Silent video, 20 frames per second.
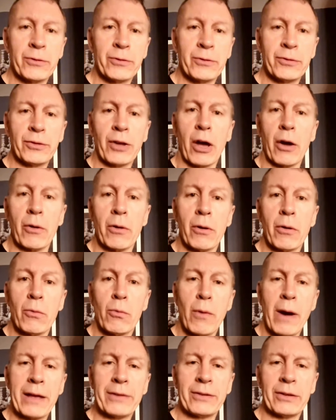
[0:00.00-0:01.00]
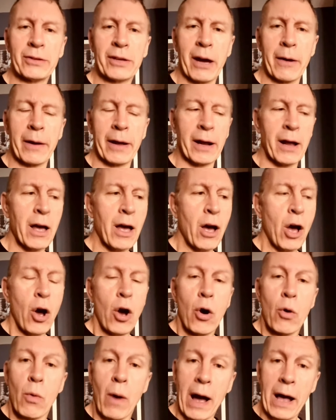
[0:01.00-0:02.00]
So, where's this going?
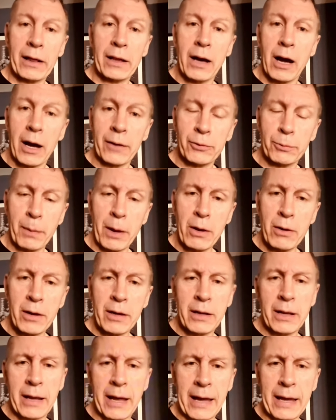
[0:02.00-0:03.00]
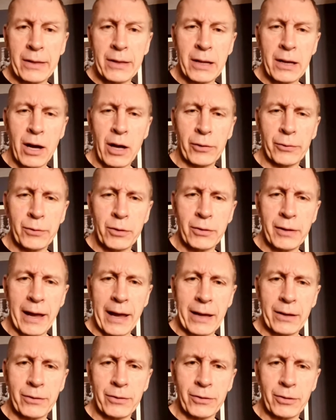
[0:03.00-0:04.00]
Well, I've spoken in the last few
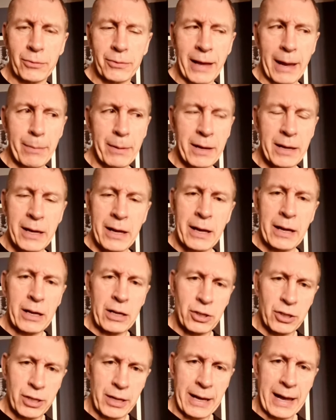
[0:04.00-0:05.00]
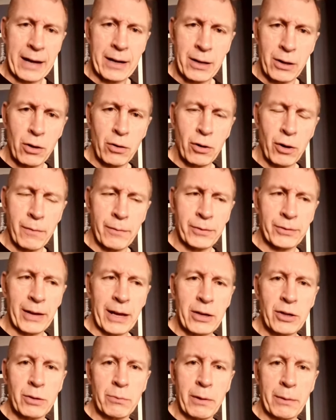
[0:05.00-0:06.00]
days to Debbie. She had a long
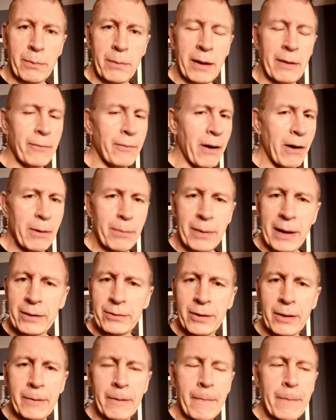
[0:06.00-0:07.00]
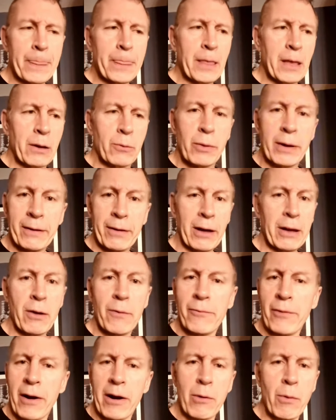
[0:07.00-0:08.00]
conversation with me, very pleasant. We get
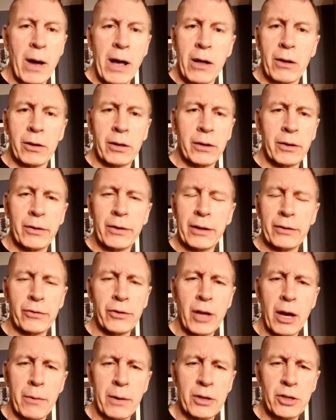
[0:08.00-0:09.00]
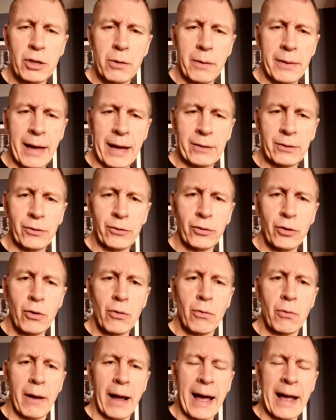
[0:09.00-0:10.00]
on very well. There's no issue with that at
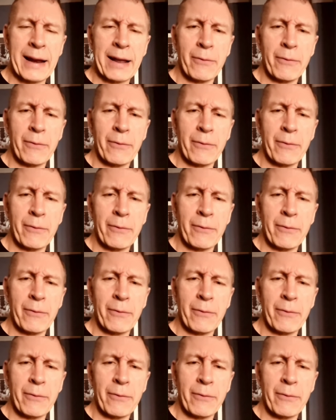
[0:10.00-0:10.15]
all.